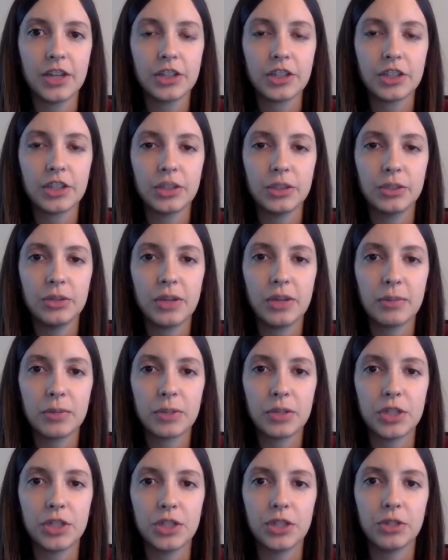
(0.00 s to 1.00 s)
Here's clue
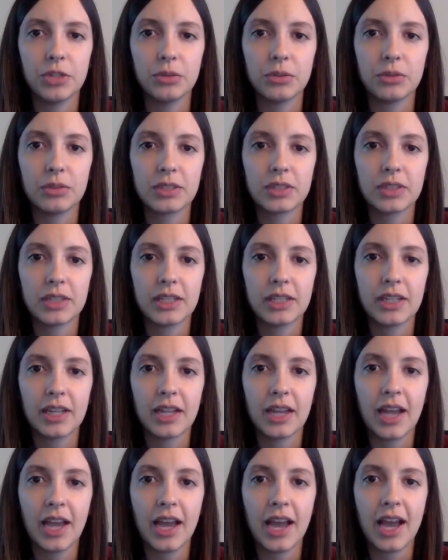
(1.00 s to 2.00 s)
number 2.
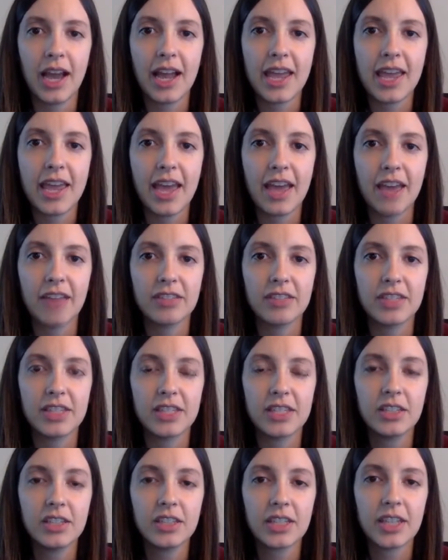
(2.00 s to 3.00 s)
I have
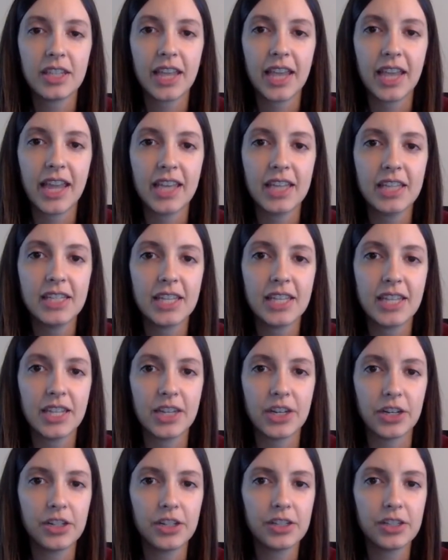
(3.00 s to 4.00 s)
silk and
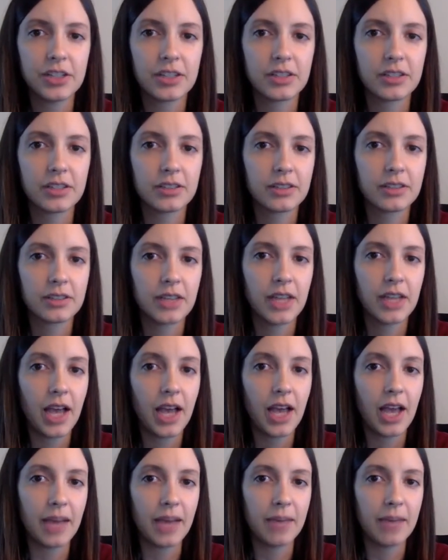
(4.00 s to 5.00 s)
ears.
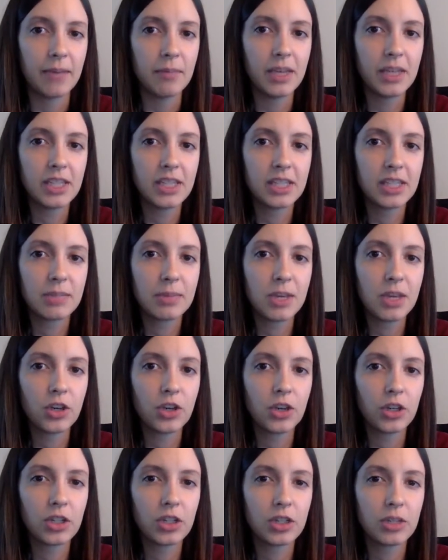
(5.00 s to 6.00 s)
I must
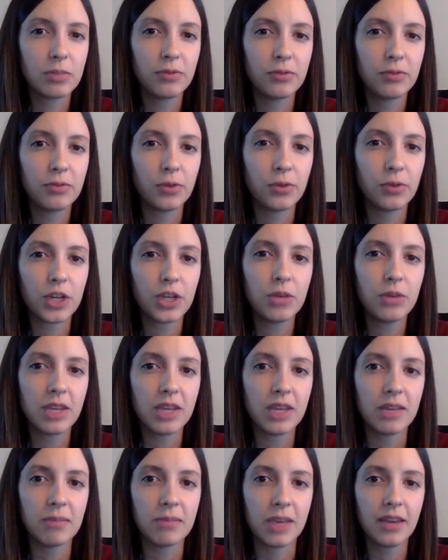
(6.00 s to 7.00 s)
be cooked before you
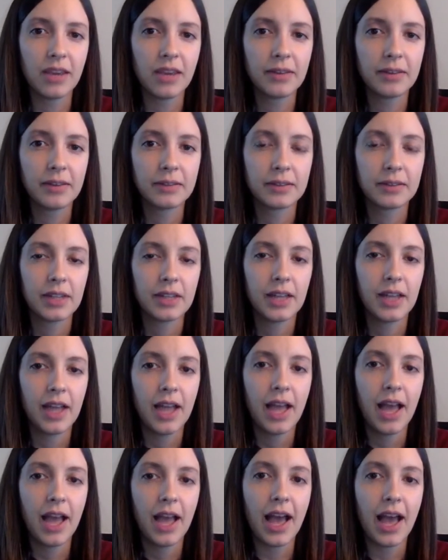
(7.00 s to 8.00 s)
eat me.
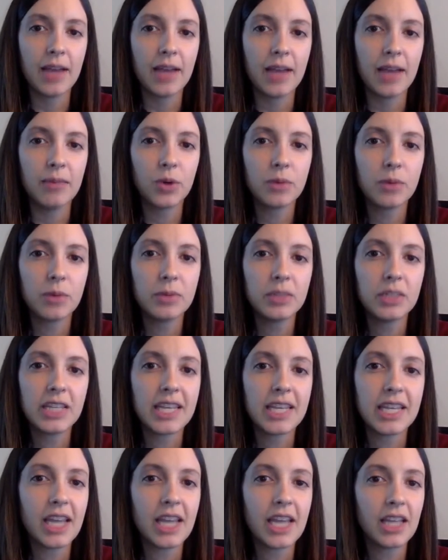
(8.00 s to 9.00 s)
I am
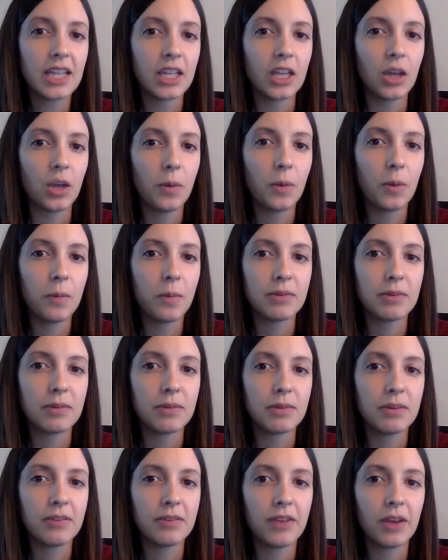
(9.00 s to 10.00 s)
normally yellow,
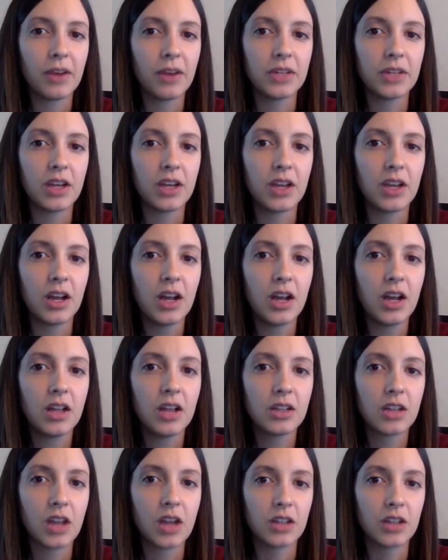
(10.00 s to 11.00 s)
but can be found in
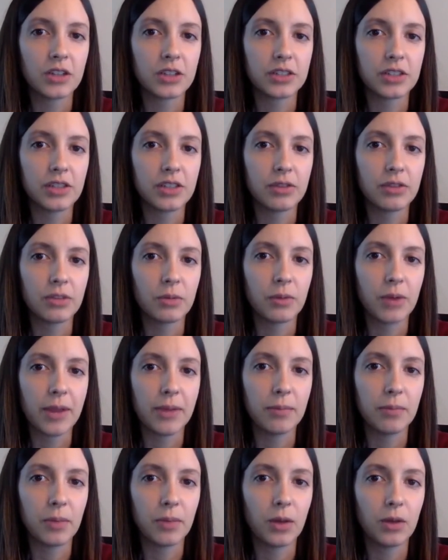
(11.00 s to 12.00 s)
all colors of the
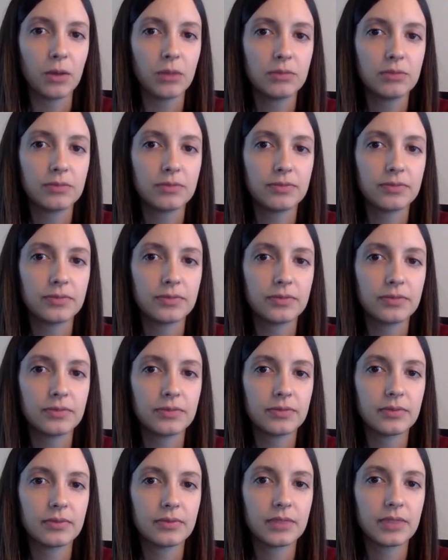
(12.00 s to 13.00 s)
rainbow.
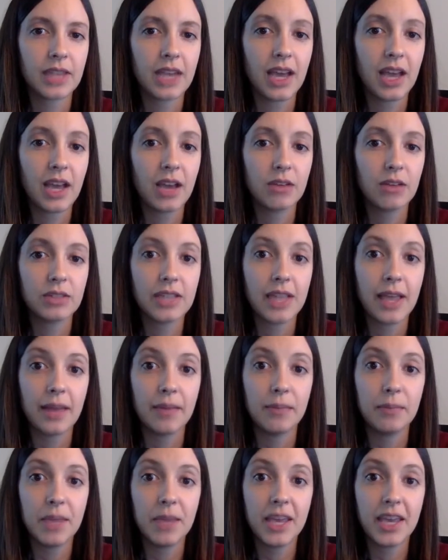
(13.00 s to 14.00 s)
Cows
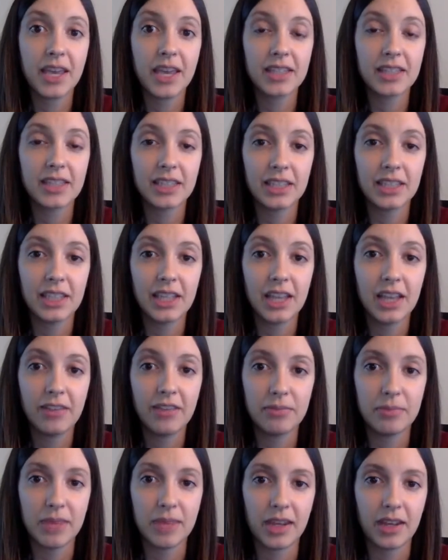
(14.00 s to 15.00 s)
and pigs
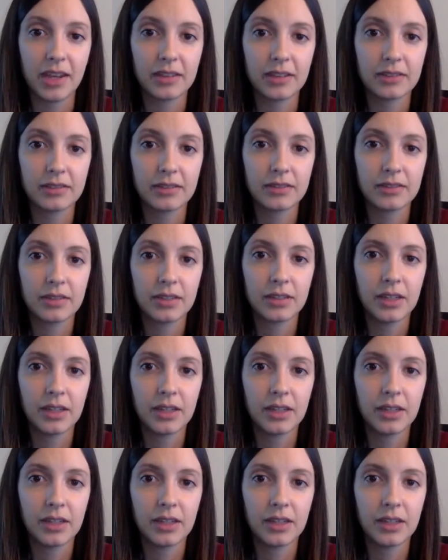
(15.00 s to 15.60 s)
love me.